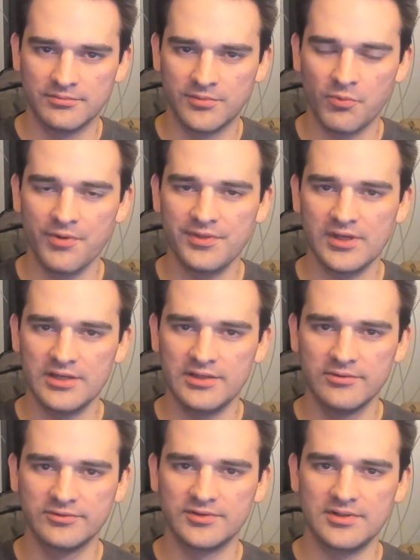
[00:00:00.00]
But one thing I
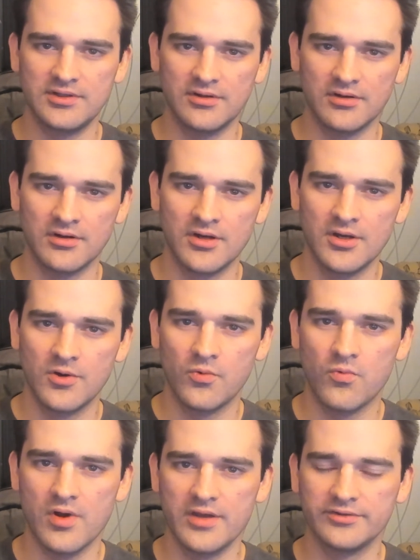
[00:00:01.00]
used to hear
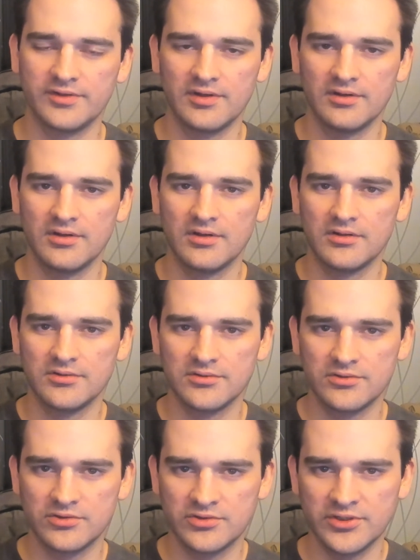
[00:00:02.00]
was,
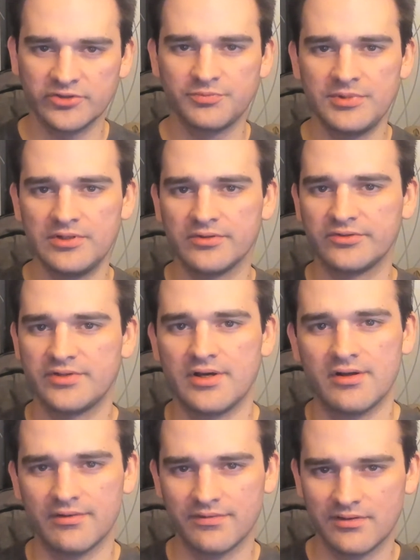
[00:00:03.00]
just be
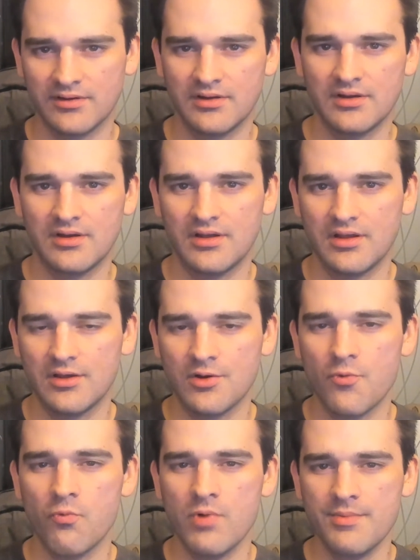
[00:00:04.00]
yourself.
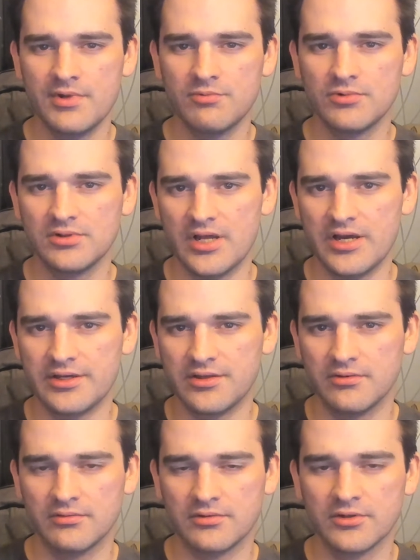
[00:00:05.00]
Women will like
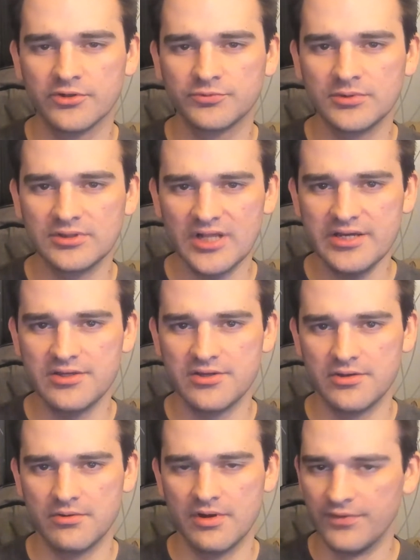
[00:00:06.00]
you. Girls will like
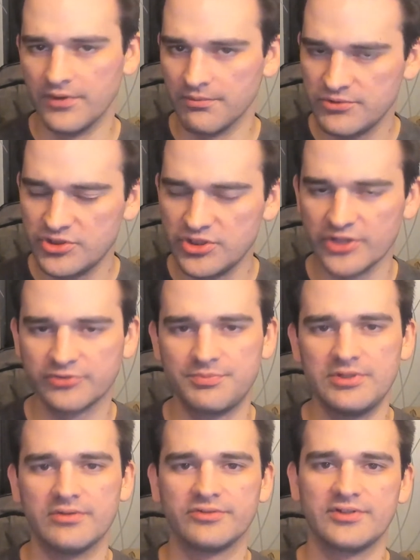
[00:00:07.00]
you if you just be
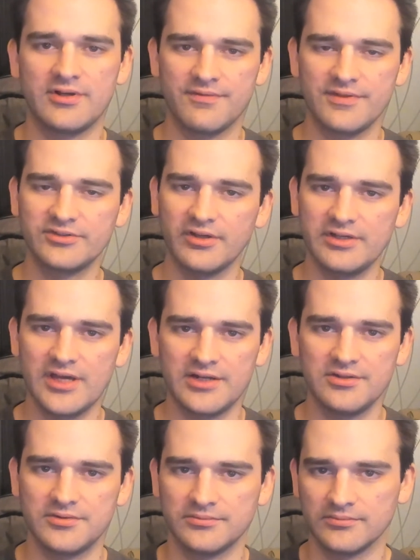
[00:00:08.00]
yourself. That's all you got to
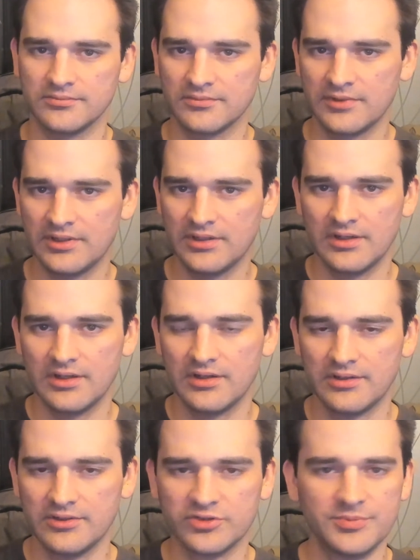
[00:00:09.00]
do.
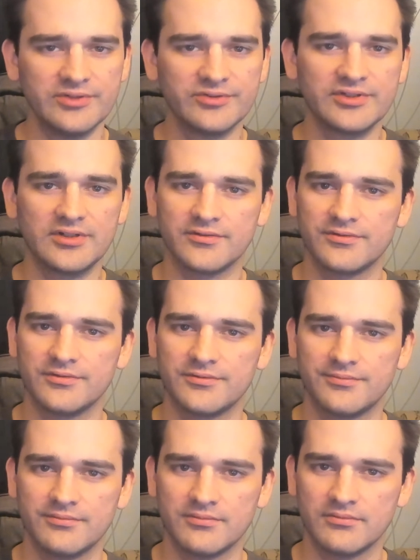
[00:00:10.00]
Just be yourself.
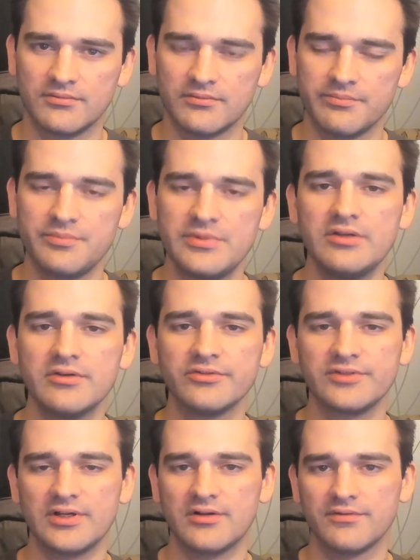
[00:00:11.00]
Be
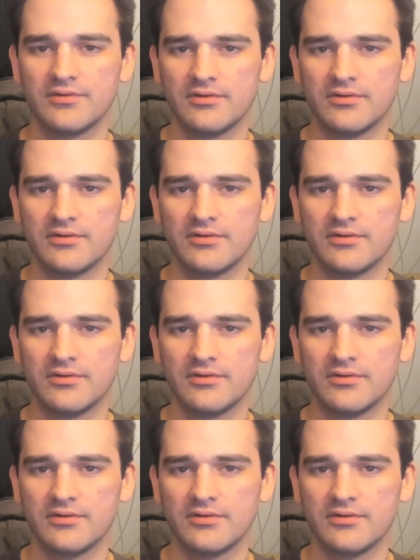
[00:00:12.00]
yourself.